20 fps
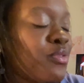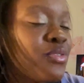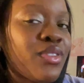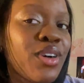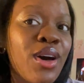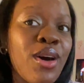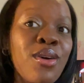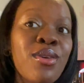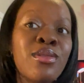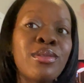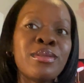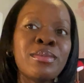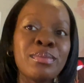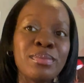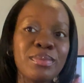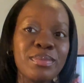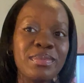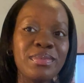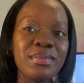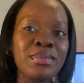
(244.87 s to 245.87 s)
phone
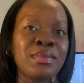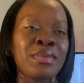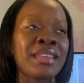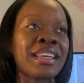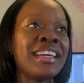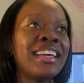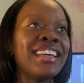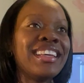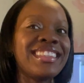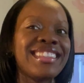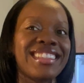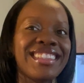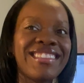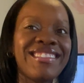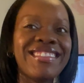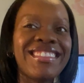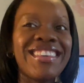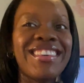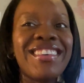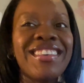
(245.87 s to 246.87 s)
in so
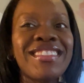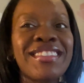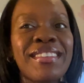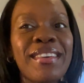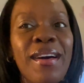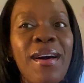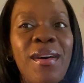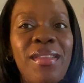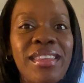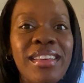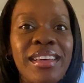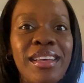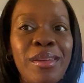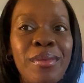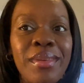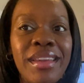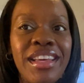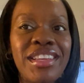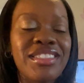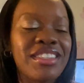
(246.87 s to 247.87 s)
long, so all the
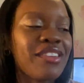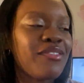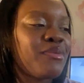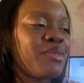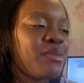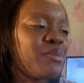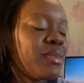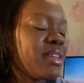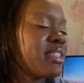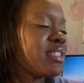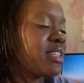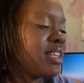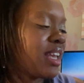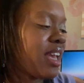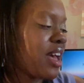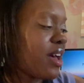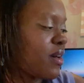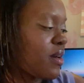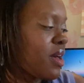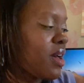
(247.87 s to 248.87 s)
updates I've been missing
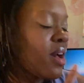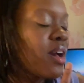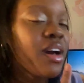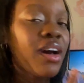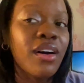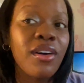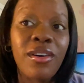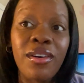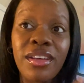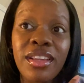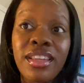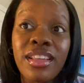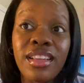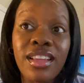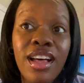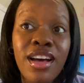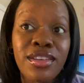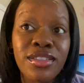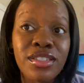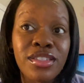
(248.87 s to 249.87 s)
out on the
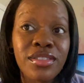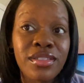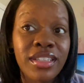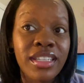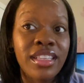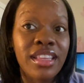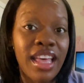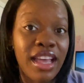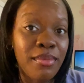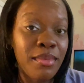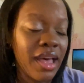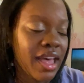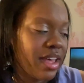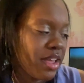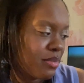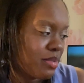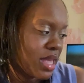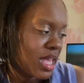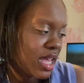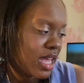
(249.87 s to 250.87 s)
lock screen, like my
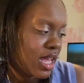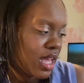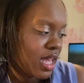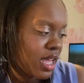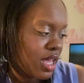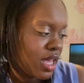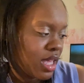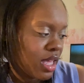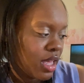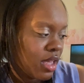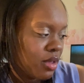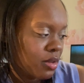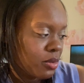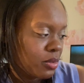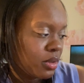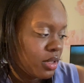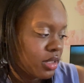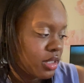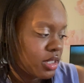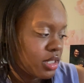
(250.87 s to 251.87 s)
iPad.
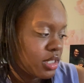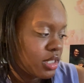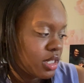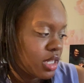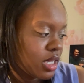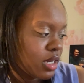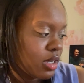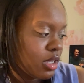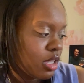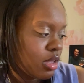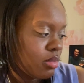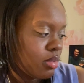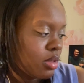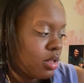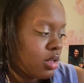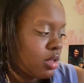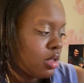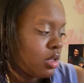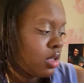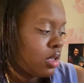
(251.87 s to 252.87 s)
Quickly set up,
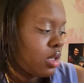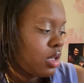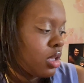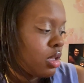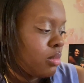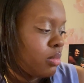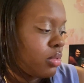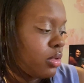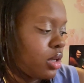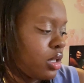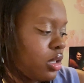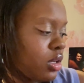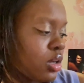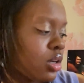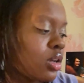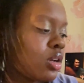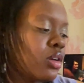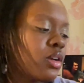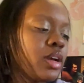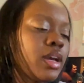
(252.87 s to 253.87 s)
bring your
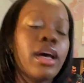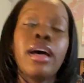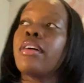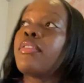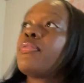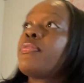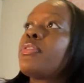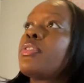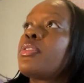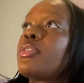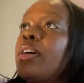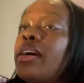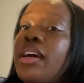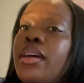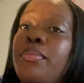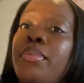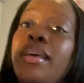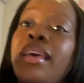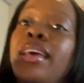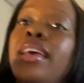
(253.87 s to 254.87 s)
current iPhone or
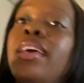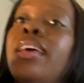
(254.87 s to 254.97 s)
iPad.